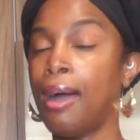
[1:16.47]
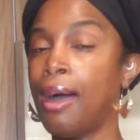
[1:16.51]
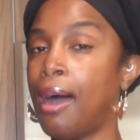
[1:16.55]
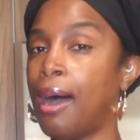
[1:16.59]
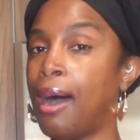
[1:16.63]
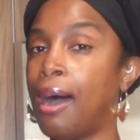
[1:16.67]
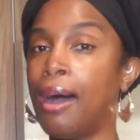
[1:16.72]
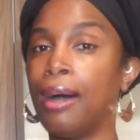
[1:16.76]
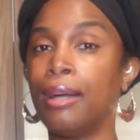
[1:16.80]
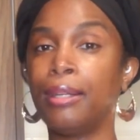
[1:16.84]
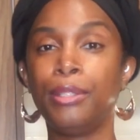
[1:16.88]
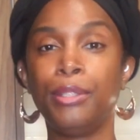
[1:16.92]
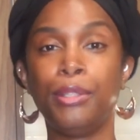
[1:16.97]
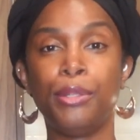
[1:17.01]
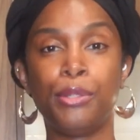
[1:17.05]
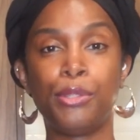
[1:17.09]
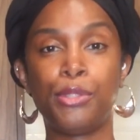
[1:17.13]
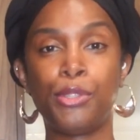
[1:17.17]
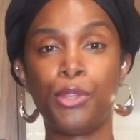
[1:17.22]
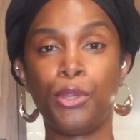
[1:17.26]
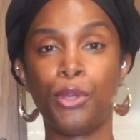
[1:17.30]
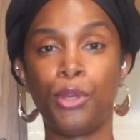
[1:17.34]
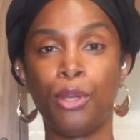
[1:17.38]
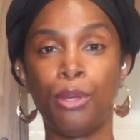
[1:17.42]
on
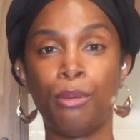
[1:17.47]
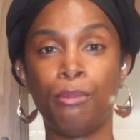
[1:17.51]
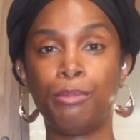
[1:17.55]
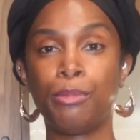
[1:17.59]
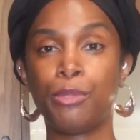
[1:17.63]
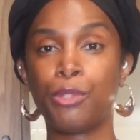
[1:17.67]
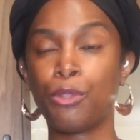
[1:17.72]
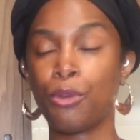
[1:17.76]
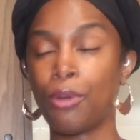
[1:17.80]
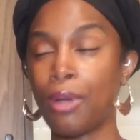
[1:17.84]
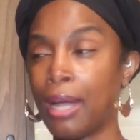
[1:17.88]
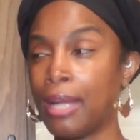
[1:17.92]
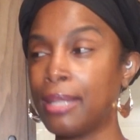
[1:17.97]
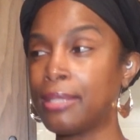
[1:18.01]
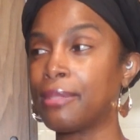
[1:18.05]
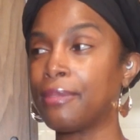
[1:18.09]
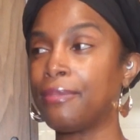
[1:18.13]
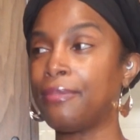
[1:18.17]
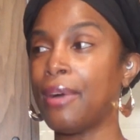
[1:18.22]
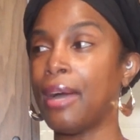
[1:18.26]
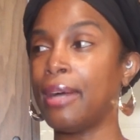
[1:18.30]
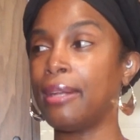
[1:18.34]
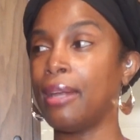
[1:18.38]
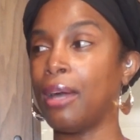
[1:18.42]
YouTube, trying to
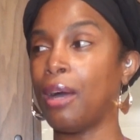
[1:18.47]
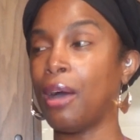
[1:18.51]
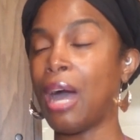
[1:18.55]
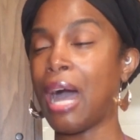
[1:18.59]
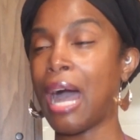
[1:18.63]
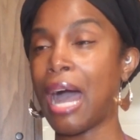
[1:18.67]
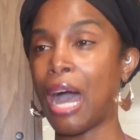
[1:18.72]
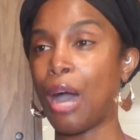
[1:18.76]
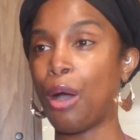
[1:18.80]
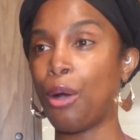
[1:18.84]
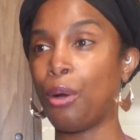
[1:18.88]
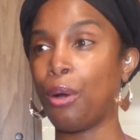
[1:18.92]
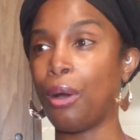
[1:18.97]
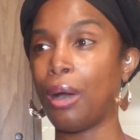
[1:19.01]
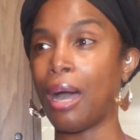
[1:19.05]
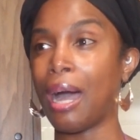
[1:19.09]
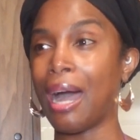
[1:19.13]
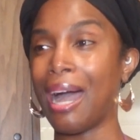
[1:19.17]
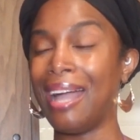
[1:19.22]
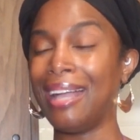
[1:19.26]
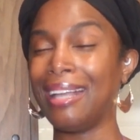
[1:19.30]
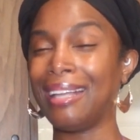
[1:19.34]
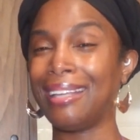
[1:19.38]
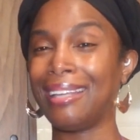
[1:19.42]
find out how
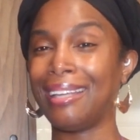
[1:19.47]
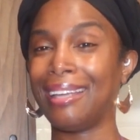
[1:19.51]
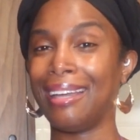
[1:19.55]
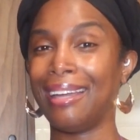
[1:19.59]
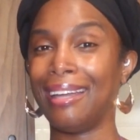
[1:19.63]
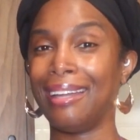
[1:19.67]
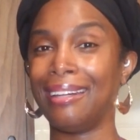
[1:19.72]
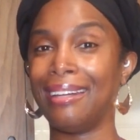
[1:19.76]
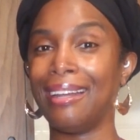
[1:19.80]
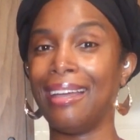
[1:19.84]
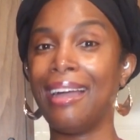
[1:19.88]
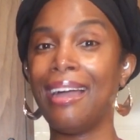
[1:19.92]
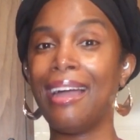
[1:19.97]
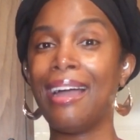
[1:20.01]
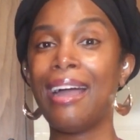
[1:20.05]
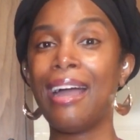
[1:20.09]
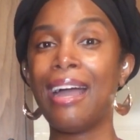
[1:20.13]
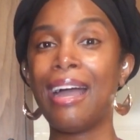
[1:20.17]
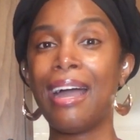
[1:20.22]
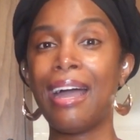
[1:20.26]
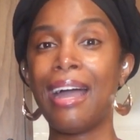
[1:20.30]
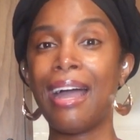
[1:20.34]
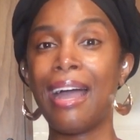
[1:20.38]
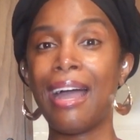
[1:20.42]
I can
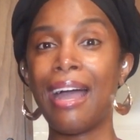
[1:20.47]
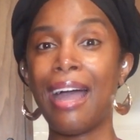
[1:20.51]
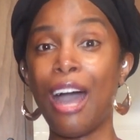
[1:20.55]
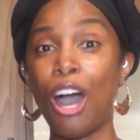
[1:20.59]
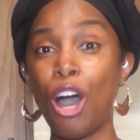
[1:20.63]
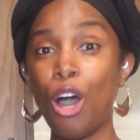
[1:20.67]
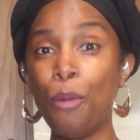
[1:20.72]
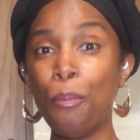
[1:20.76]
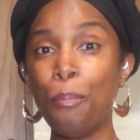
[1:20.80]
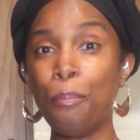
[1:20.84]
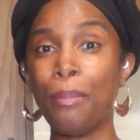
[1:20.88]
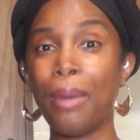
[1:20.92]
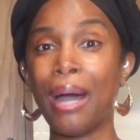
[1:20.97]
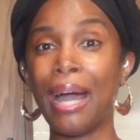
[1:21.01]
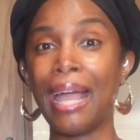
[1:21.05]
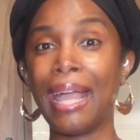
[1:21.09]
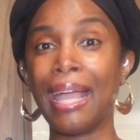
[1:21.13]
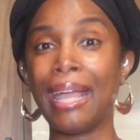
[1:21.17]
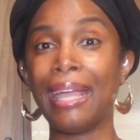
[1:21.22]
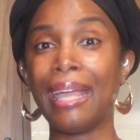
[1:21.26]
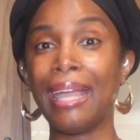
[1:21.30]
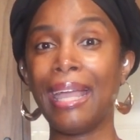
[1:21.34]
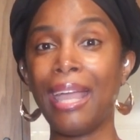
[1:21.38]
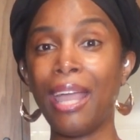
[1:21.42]
help my
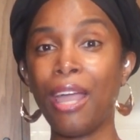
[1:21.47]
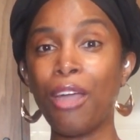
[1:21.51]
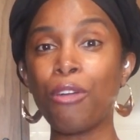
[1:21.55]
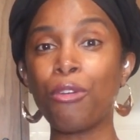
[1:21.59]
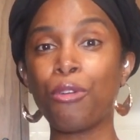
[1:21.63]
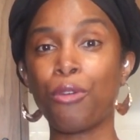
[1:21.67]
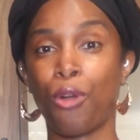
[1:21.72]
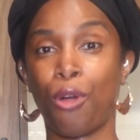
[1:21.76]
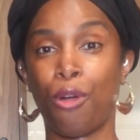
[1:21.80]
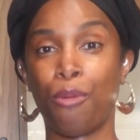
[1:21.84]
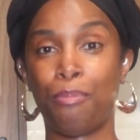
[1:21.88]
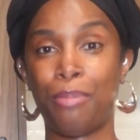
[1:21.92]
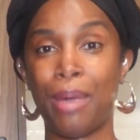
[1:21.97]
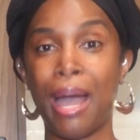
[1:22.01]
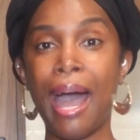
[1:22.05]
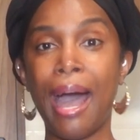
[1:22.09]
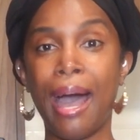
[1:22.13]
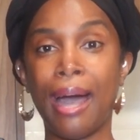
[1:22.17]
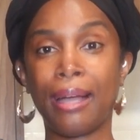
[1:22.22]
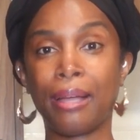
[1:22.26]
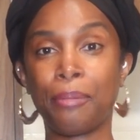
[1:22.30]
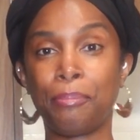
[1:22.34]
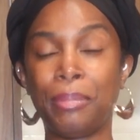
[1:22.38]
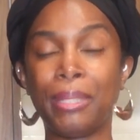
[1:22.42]
hair grow
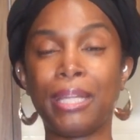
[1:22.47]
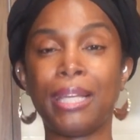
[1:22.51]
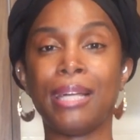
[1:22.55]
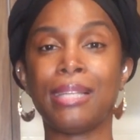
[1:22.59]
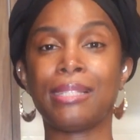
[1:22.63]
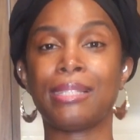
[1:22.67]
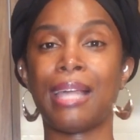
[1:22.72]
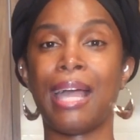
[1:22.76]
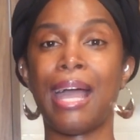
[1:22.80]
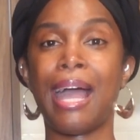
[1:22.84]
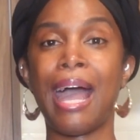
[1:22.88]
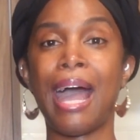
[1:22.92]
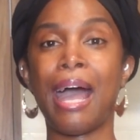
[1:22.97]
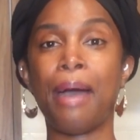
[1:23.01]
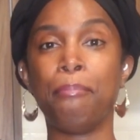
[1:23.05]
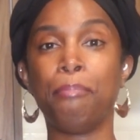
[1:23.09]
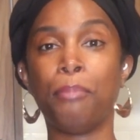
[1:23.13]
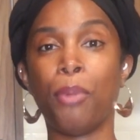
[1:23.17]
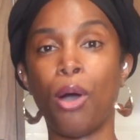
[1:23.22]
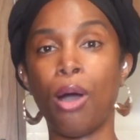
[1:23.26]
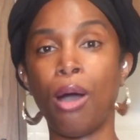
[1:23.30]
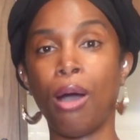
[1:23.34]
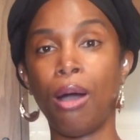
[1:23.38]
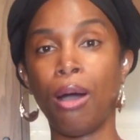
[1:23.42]
back, because I had a
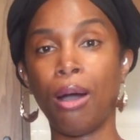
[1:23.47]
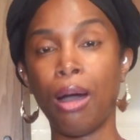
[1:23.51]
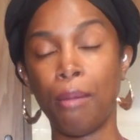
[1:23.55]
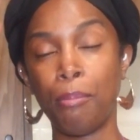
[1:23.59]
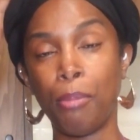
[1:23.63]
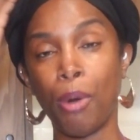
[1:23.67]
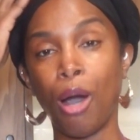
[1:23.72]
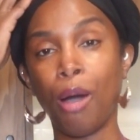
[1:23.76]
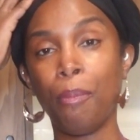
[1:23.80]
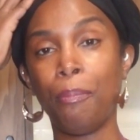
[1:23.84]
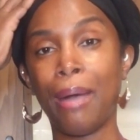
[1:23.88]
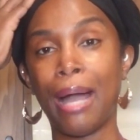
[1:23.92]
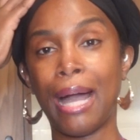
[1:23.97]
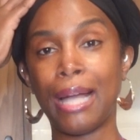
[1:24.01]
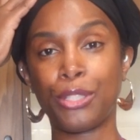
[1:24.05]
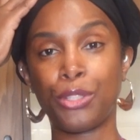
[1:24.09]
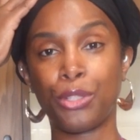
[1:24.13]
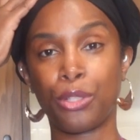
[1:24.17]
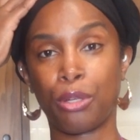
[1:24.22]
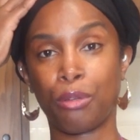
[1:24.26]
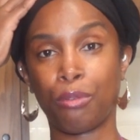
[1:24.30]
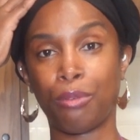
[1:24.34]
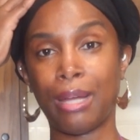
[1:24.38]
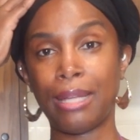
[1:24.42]
bald
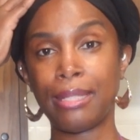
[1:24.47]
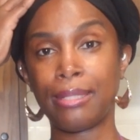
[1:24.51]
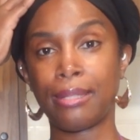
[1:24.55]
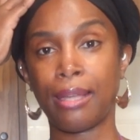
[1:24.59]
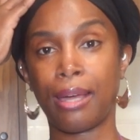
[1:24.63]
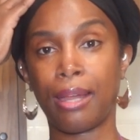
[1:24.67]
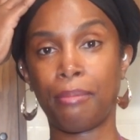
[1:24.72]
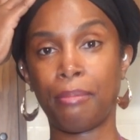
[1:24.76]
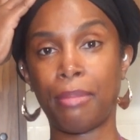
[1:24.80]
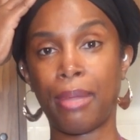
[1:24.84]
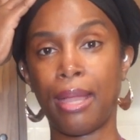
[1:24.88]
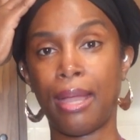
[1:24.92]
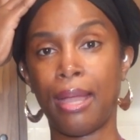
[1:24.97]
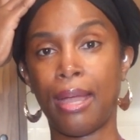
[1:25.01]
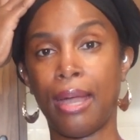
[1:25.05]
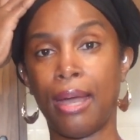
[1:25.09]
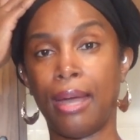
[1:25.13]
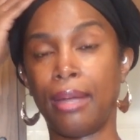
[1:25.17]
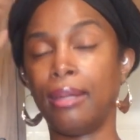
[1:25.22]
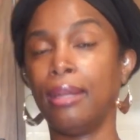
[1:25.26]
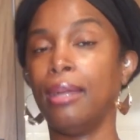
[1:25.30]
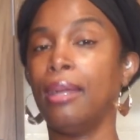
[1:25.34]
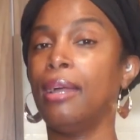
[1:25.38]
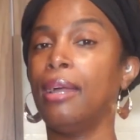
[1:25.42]
patch on the right side of my
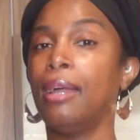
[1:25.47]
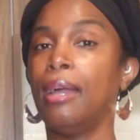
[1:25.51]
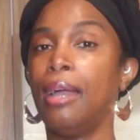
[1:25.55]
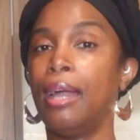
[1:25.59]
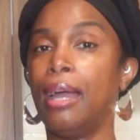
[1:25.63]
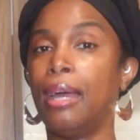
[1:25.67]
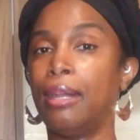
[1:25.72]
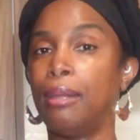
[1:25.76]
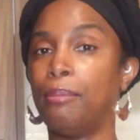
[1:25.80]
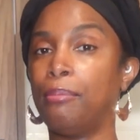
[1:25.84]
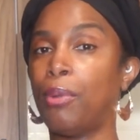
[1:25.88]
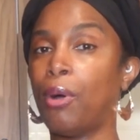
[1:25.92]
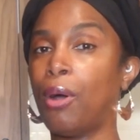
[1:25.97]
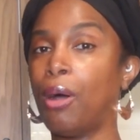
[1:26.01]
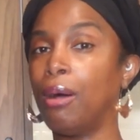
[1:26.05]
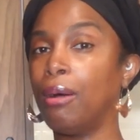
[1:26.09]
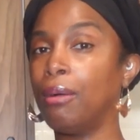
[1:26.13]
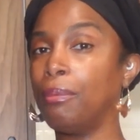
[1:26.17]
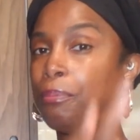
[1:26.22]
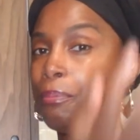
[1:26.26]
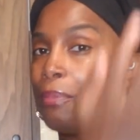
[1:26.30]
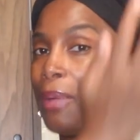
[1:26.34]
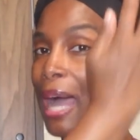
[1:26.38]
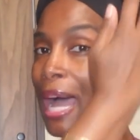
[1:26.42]
head and a
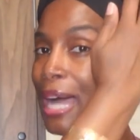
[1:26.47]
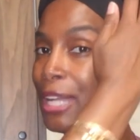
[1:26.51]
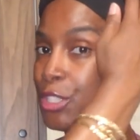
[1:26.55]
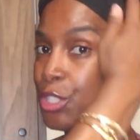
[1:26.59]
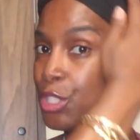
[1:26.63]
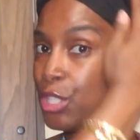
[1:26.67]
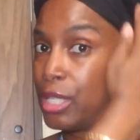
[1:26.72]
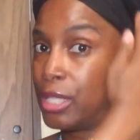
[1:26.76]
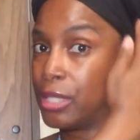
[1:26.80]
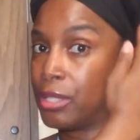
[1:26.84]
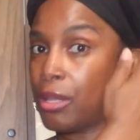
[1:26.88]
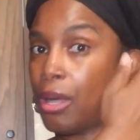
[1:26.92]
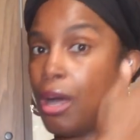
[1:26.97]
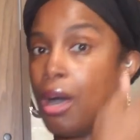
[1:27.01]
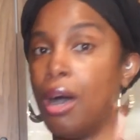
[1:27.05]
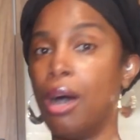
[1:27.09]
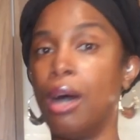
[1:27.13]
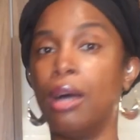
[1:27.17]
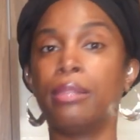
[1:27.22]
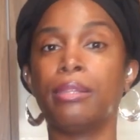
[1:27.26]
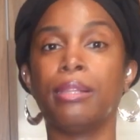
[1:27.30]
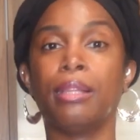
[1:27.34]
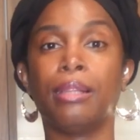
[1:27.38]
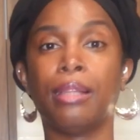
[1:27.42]
bald patches
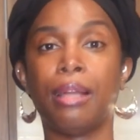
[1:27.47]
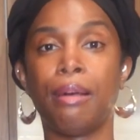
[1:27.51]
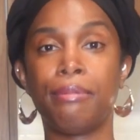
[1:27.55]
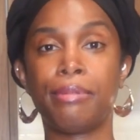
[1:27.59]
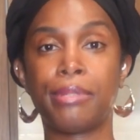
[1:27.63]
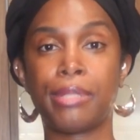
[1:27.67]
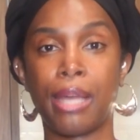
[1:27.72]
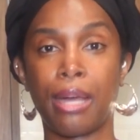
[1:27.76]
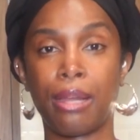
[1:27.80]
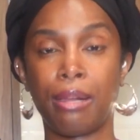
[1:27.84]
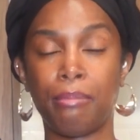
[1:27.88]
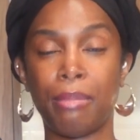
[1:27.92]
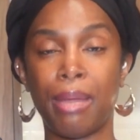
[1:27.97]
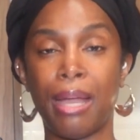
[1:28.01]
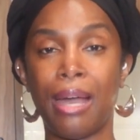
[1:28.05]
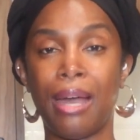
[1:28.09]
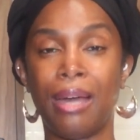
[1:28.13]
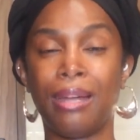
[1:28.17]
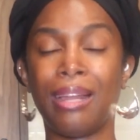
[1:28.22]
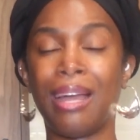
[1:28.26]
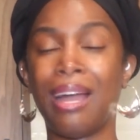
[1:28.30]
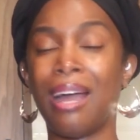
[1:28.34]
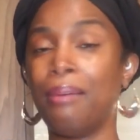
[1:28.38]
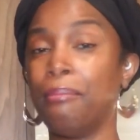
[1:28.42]
on the left side of my
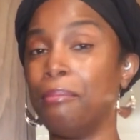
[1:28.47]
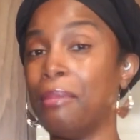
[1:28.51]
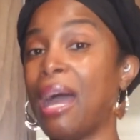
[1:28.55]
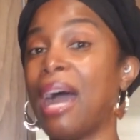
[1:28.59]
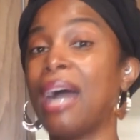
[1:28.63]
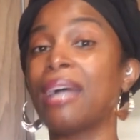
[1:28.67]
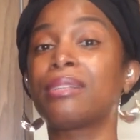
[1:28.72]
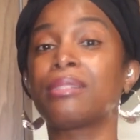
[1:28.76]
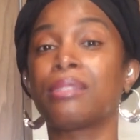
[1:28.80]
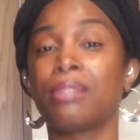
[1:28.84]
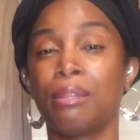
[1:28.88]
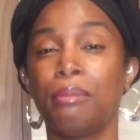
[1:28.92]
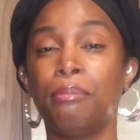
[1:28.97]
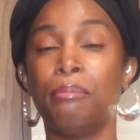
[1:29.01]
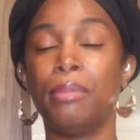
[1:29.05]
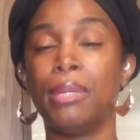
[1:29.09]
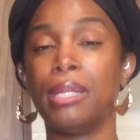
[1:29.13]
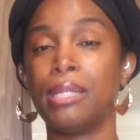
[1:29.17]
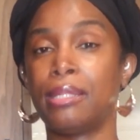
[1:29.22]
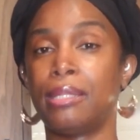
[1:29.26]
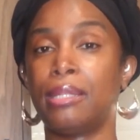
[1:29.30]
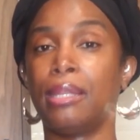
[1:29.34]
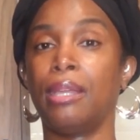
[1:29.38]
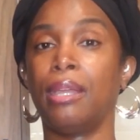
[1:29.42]
head. I had actually
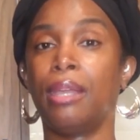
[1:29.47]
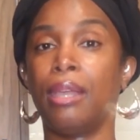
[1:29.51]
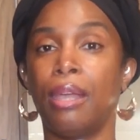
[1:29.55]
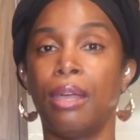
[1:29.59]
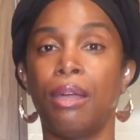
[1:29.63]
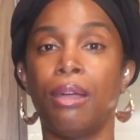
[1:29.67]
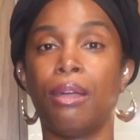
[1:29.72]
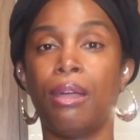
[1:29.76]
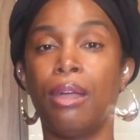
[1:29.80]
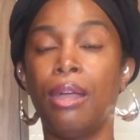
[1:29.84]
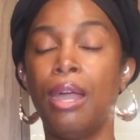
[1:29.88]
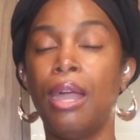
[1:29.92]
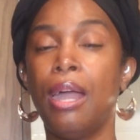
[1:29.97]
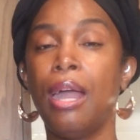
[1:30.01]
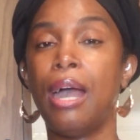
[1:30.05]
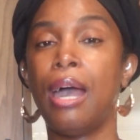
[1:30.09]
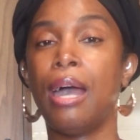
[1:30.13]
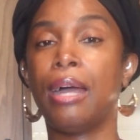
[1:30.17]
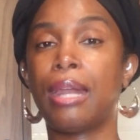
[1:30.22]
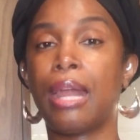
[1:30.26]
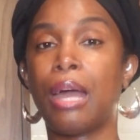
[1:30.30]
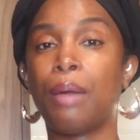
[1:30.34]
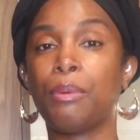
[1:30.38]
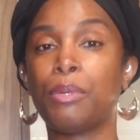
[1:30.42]
missing hair,
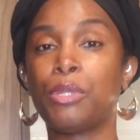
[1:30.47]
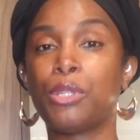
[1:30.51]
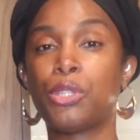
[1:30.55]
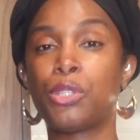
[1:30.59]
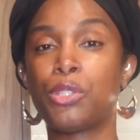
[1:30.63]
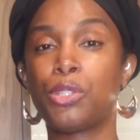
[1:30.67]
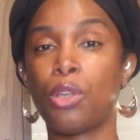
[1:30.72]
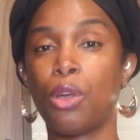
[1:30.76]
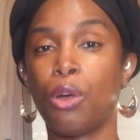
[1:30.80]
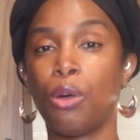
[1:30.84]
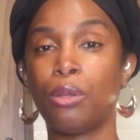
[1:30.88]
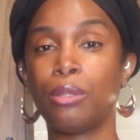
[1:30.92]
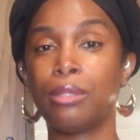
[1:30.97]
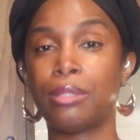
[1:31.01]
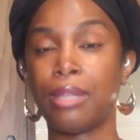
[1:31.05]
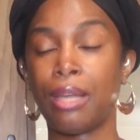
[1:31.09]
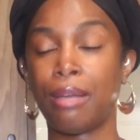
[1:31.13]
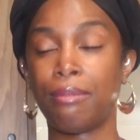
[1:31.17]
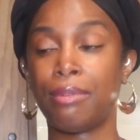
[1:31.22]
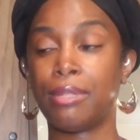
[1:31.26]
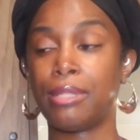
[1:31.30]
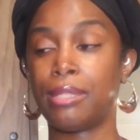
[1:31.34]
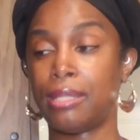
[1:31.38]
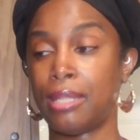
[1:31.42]
and I was so
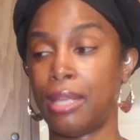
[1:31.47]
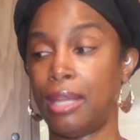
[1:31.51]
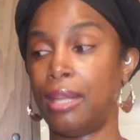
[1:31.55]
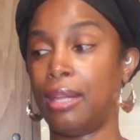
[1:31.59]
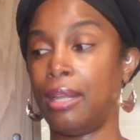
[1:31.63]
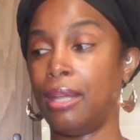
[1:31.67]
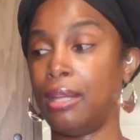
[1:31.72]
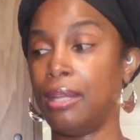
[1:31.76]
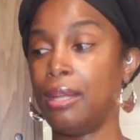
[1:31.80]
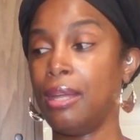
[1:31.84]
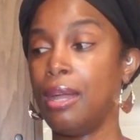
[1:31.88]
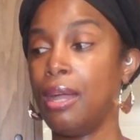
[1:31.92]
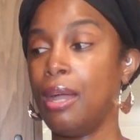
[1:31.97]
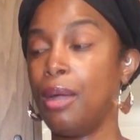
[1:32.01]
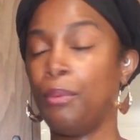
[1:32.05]
devastated.